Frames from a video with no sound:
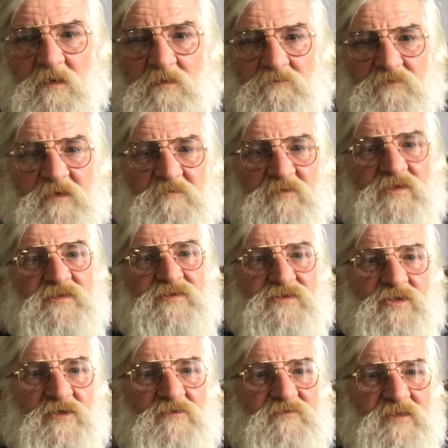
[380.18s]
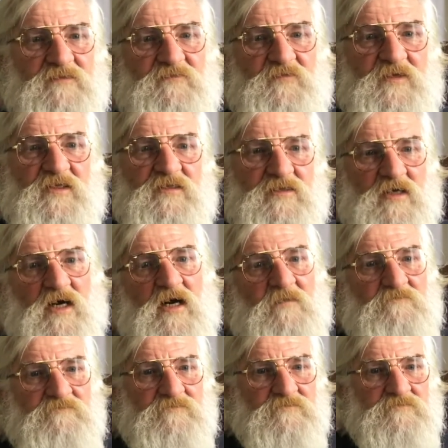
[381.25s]
People that served in Vietnam,
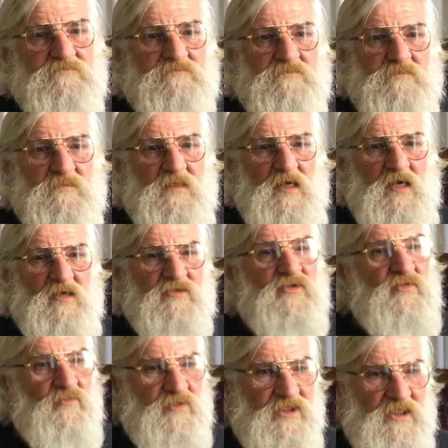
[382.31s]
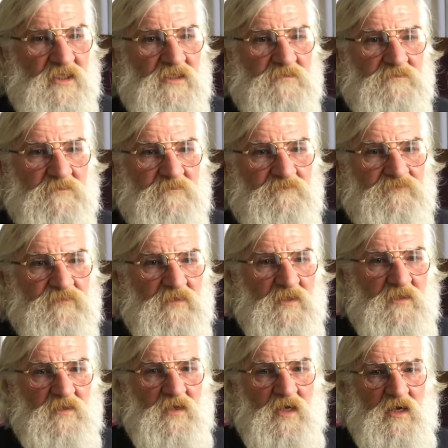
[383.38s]
Korea,
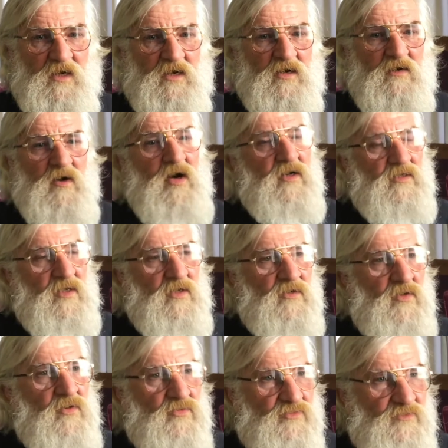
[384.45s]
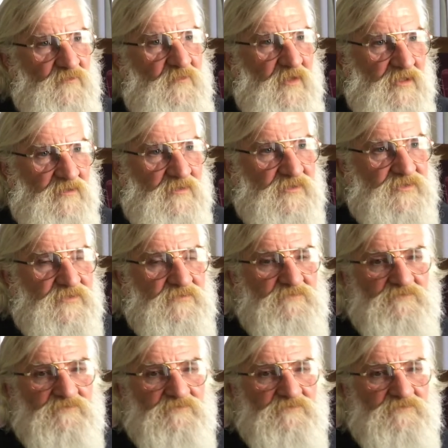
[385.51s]
are our older veterans.